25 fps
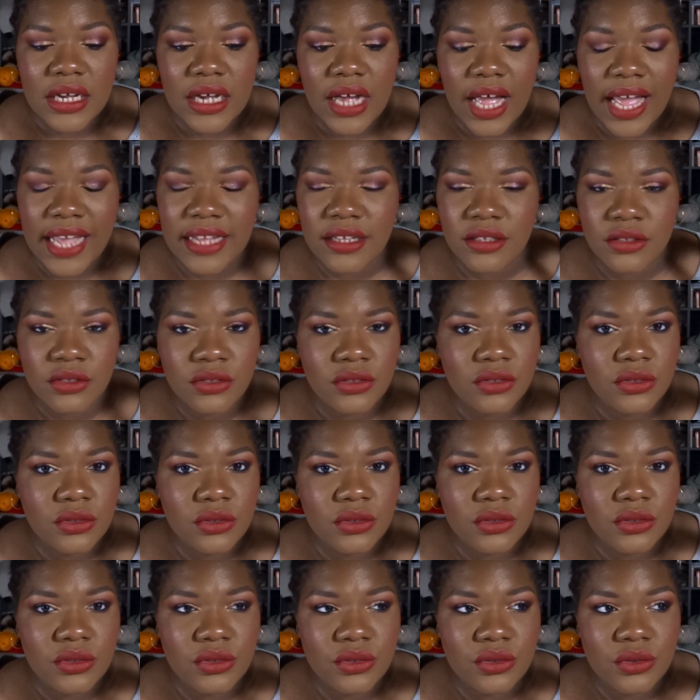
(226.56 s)
I
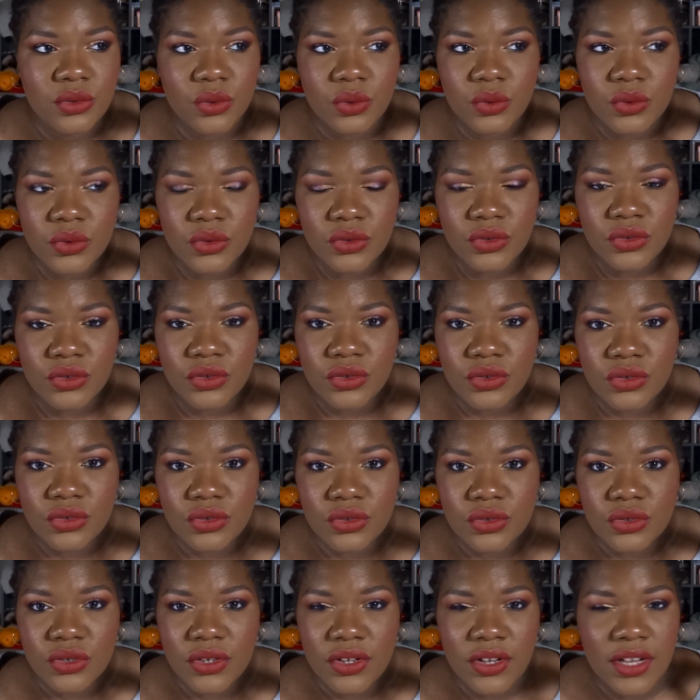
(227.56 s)
don't
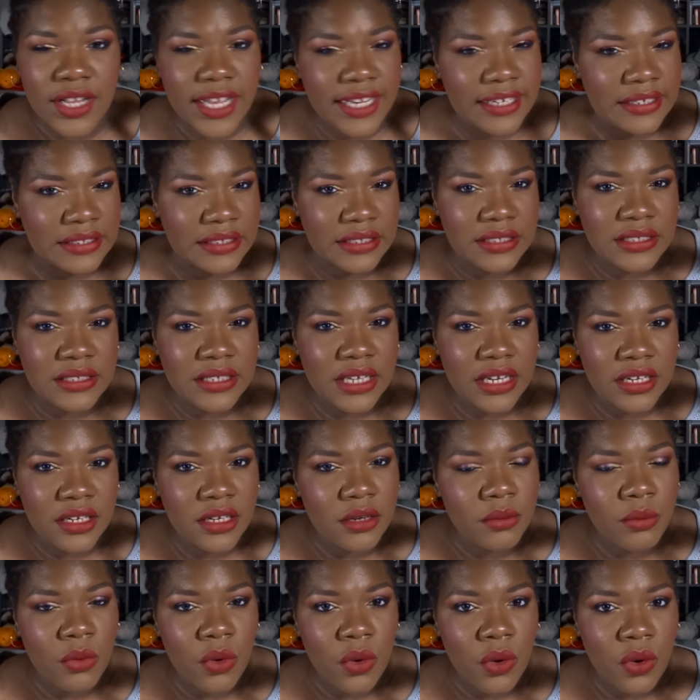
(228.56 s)
like this
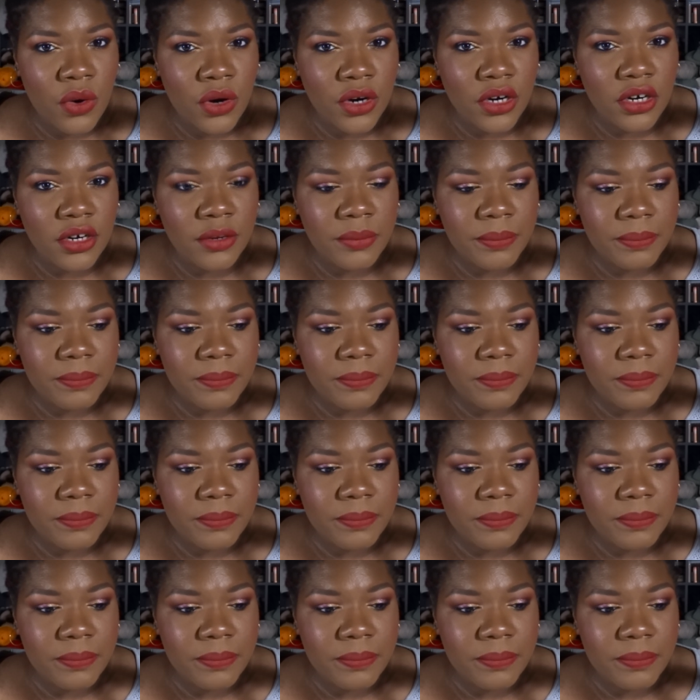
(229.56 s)
anymore.